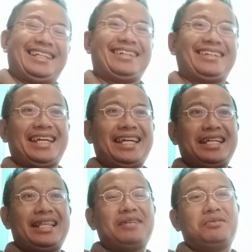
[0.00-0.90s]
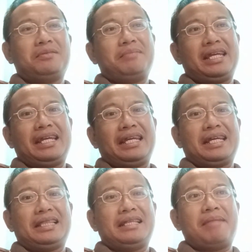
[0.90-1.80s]
Okay, that will be
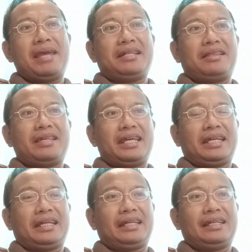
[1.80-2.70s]
the main thing